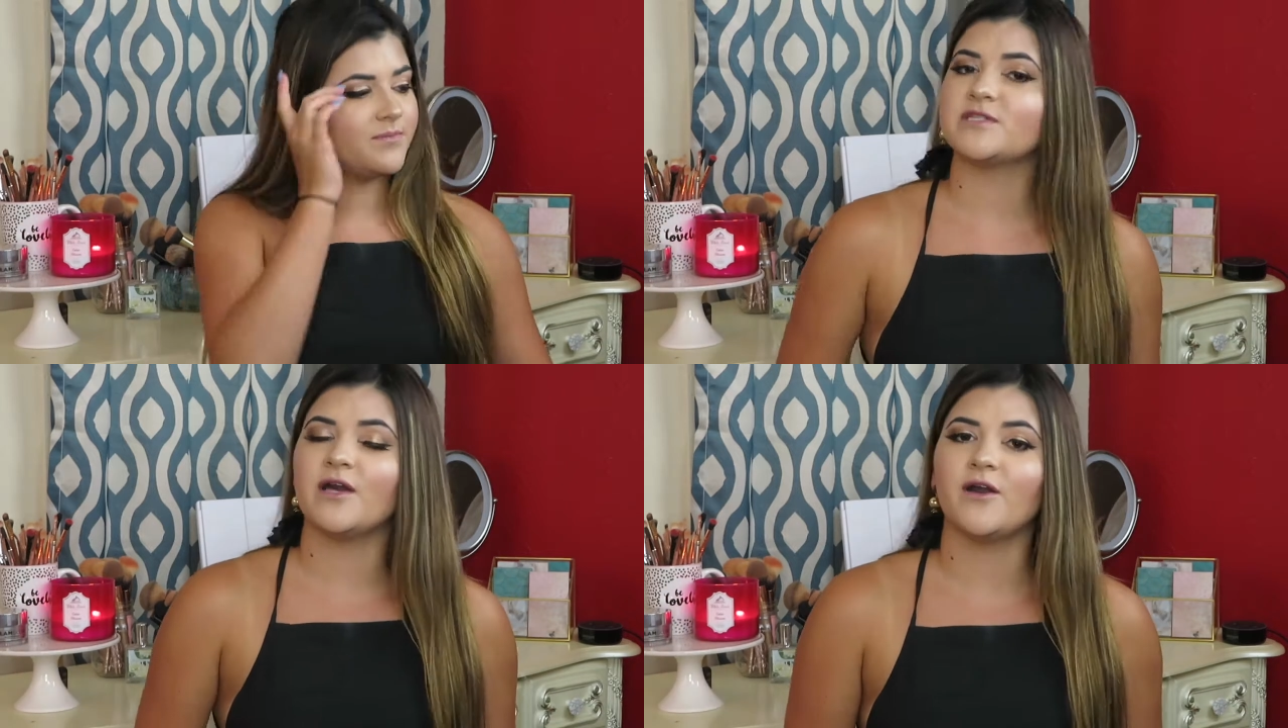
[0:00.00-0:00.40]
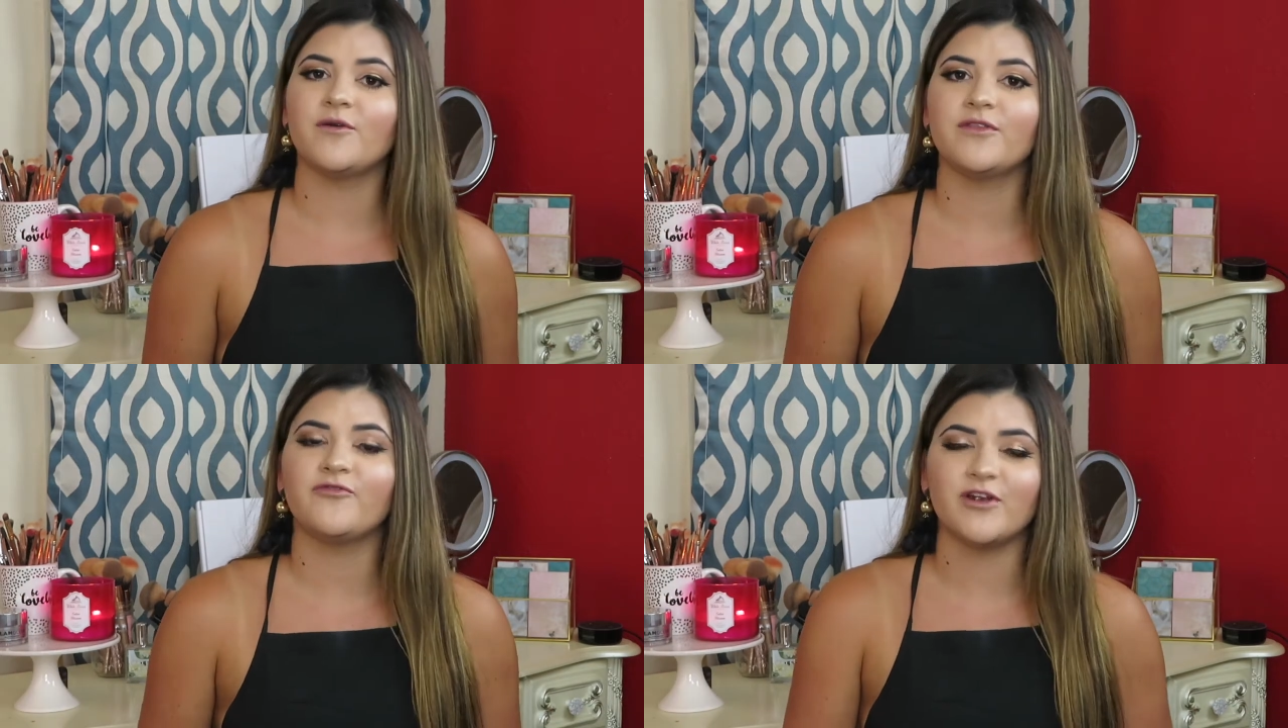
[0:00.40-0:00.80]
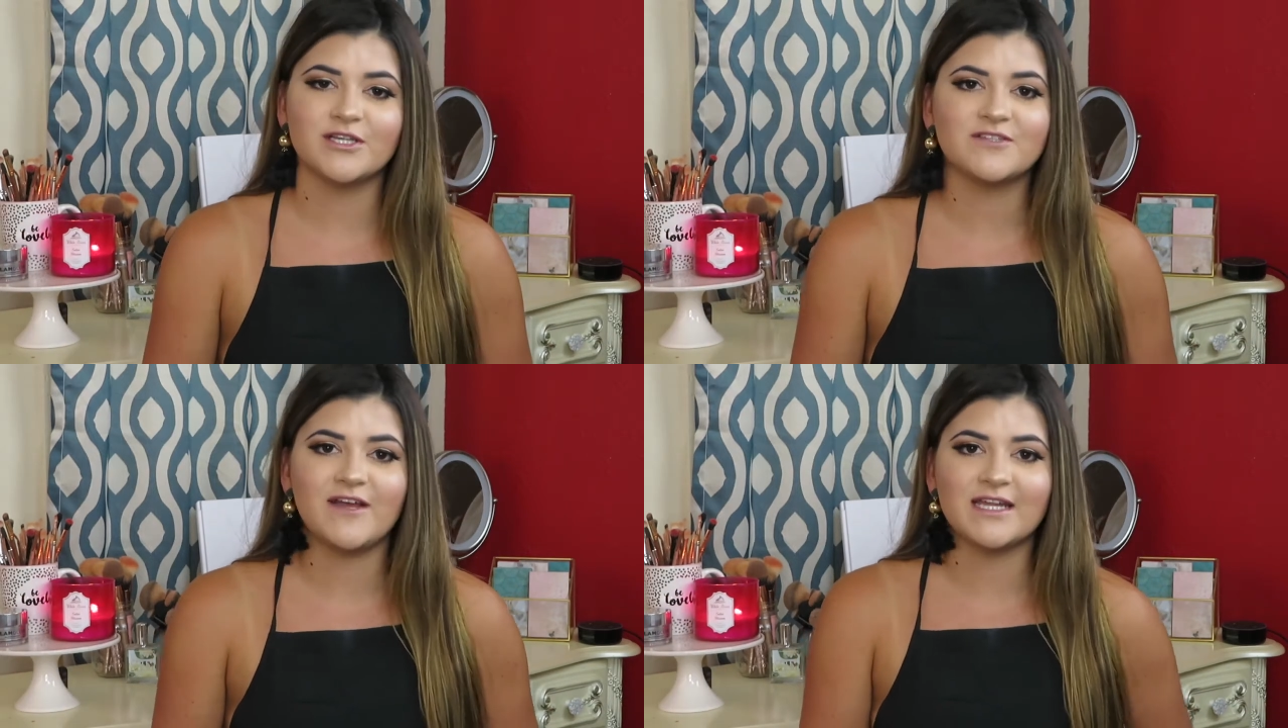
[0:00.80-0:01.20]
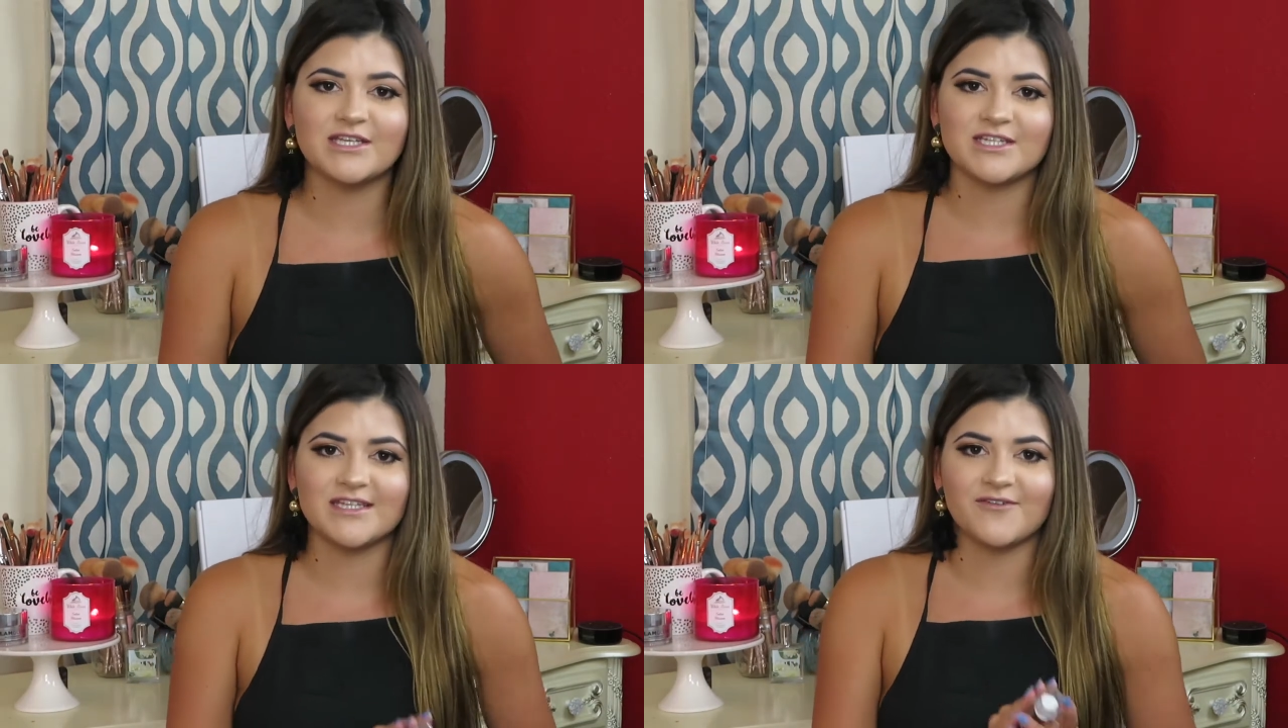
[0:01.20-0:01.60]
So the first
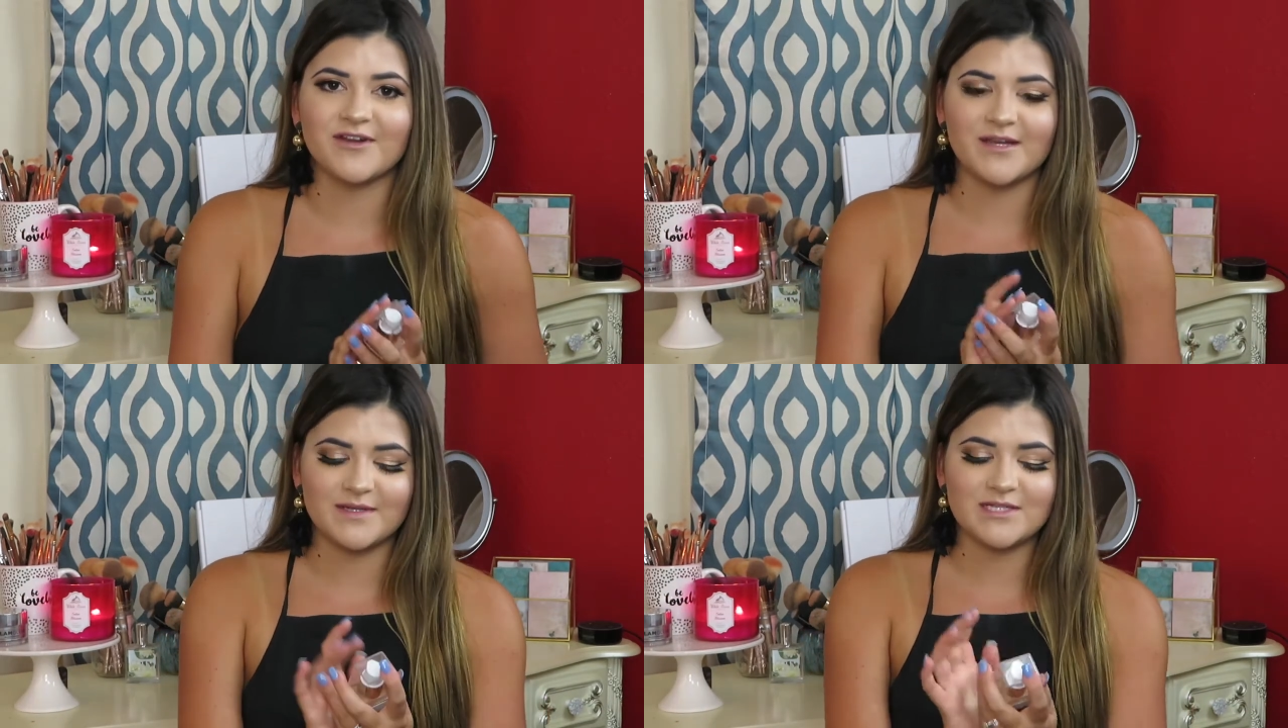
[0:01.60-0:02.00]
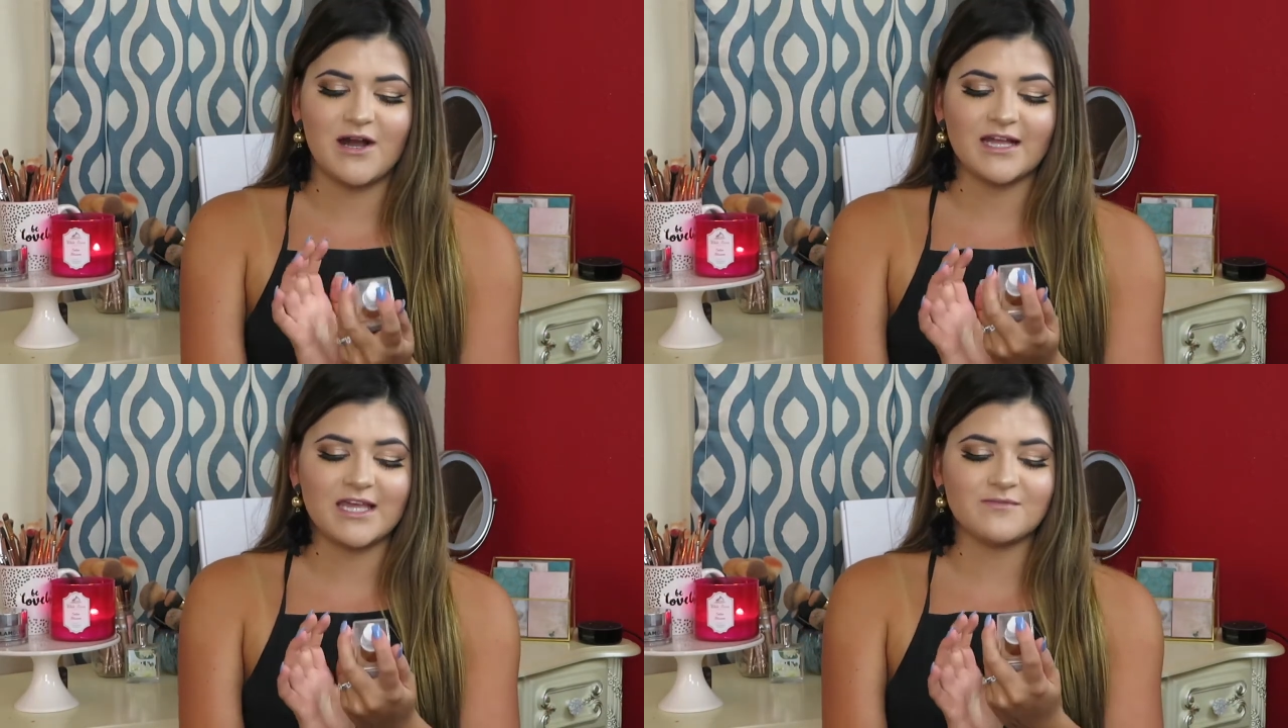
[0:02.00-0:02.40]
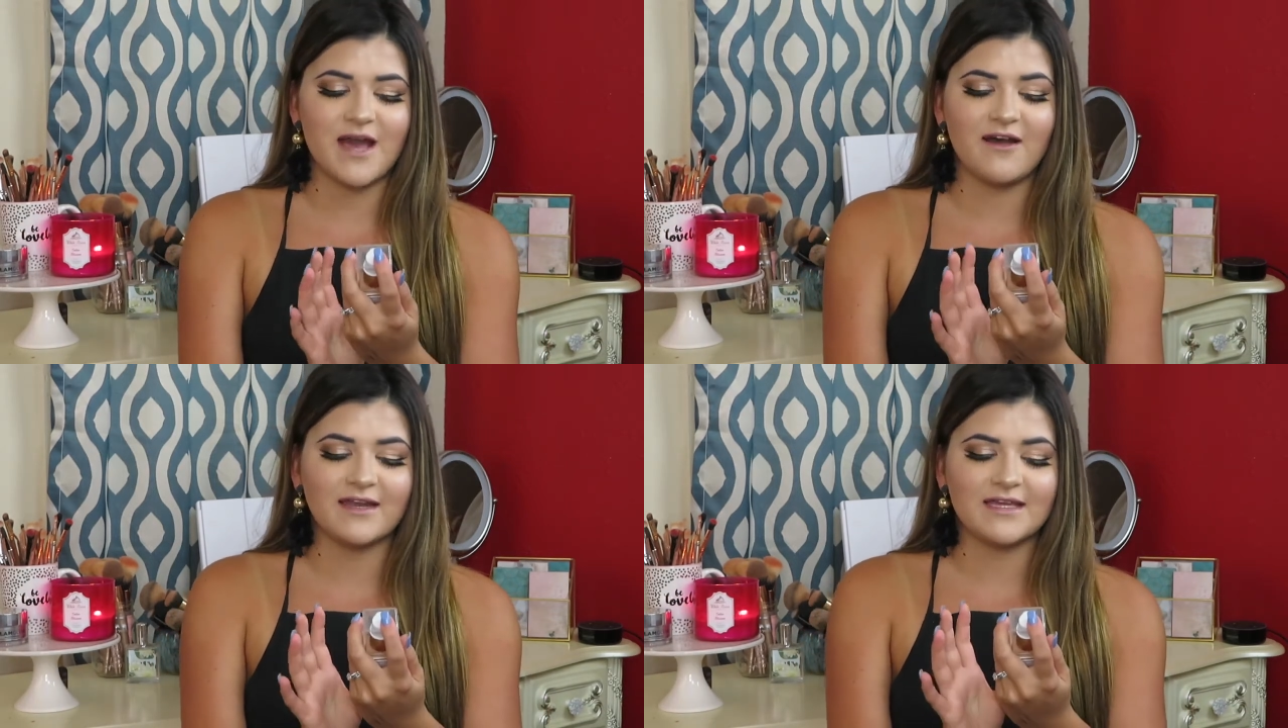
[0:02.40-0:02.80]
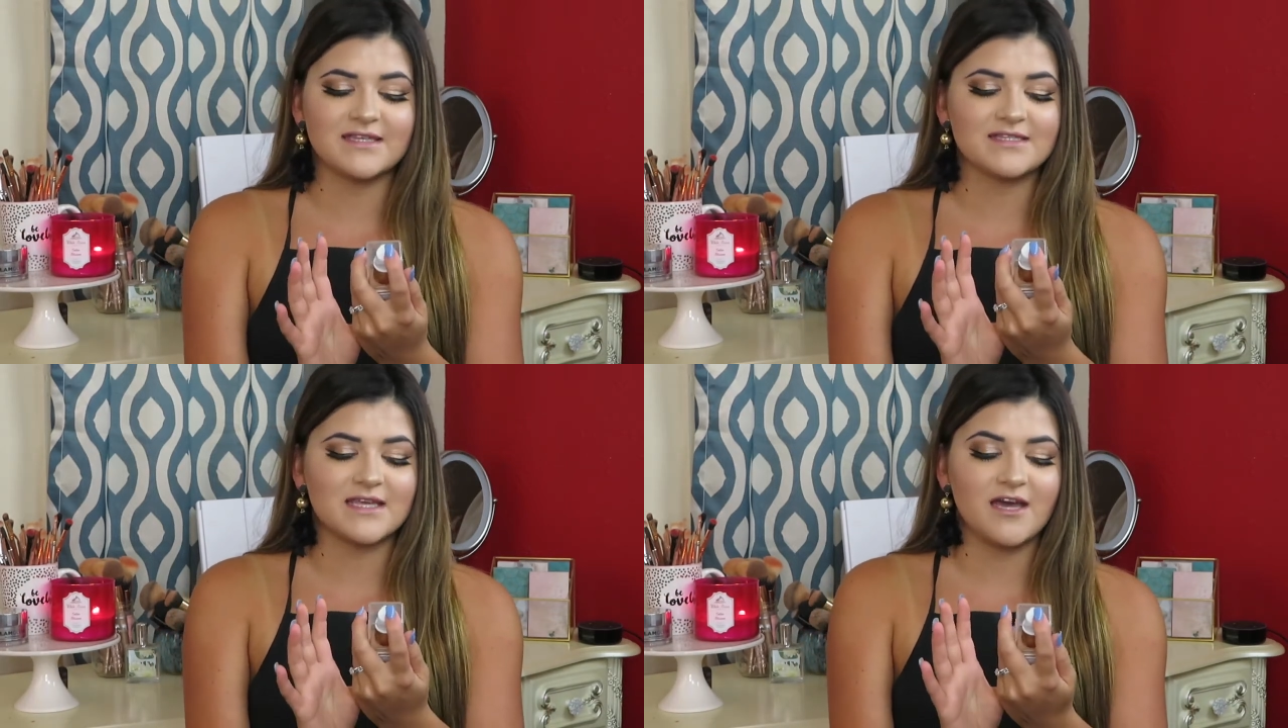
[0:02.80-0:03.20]
foundation that we're going to be talking about
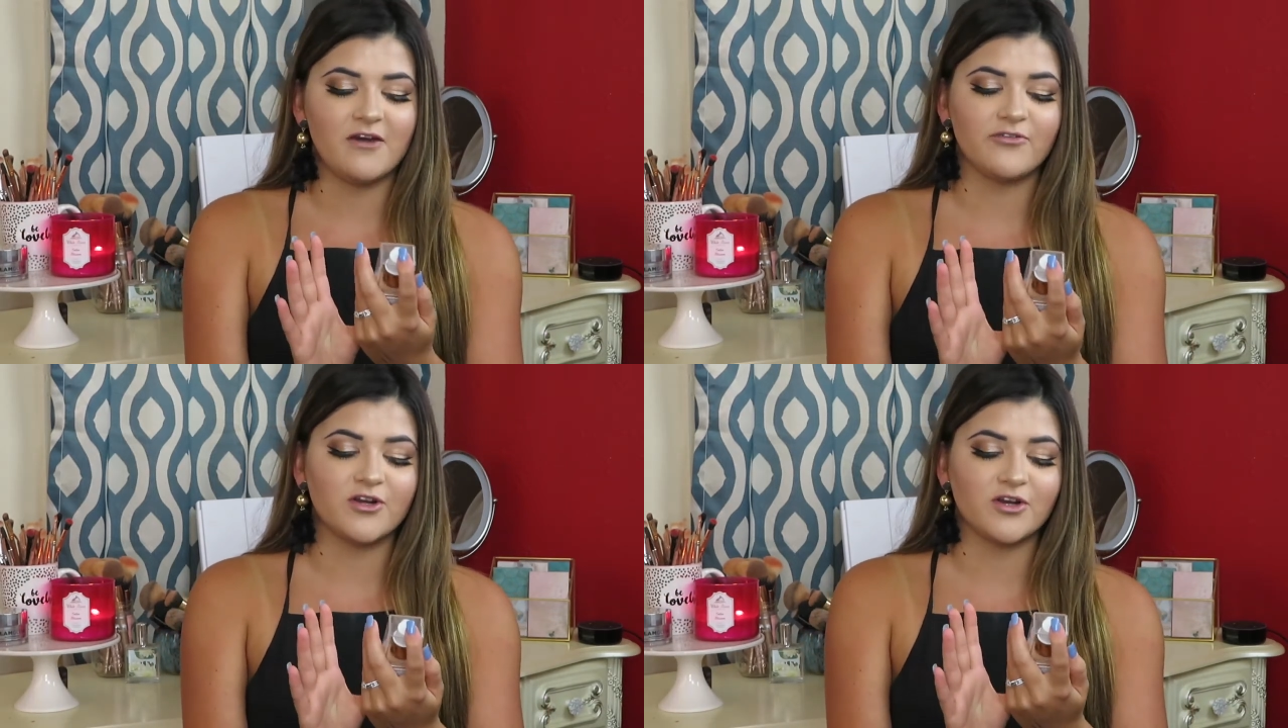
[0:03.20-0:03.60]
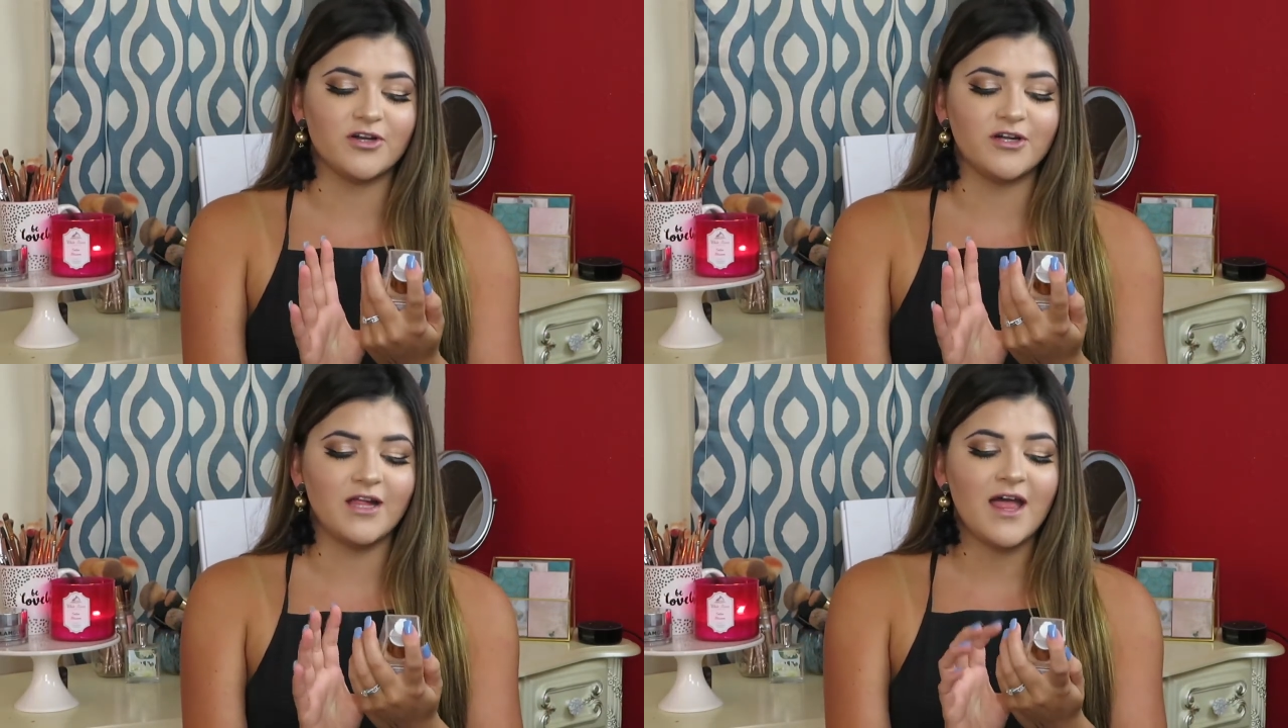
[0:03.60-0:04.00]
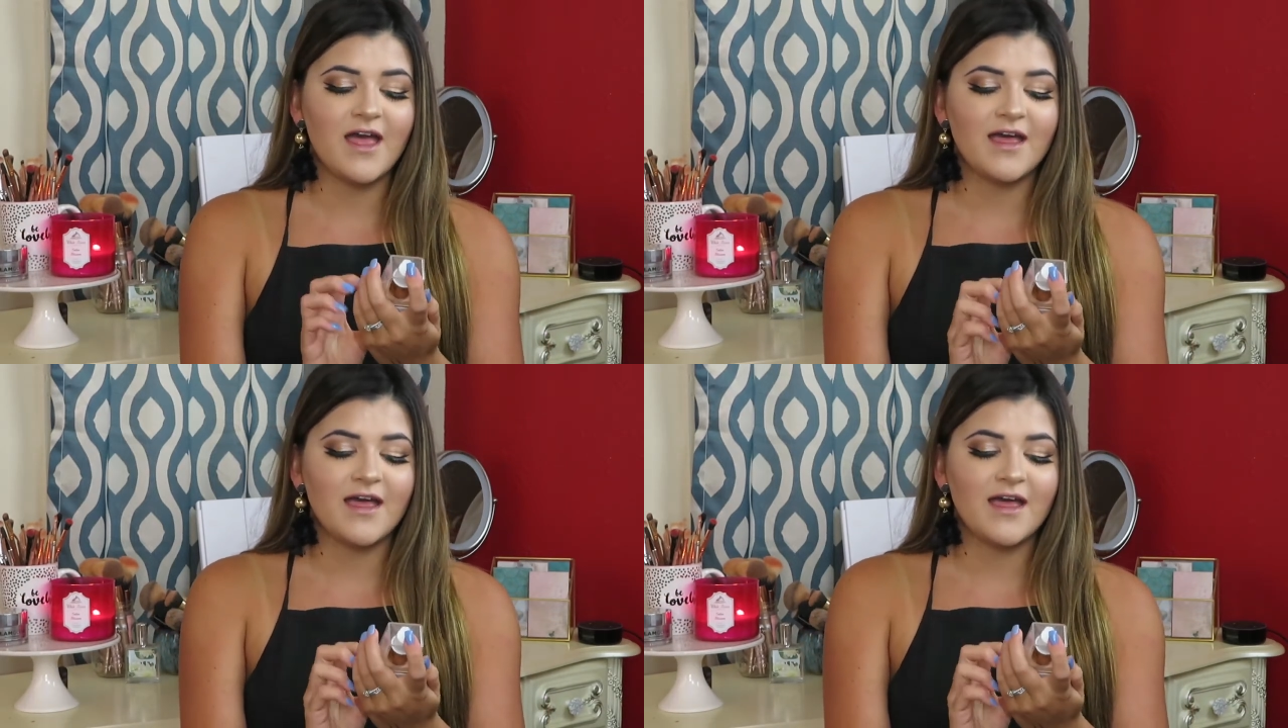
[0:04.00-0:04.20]
is the CoverGirl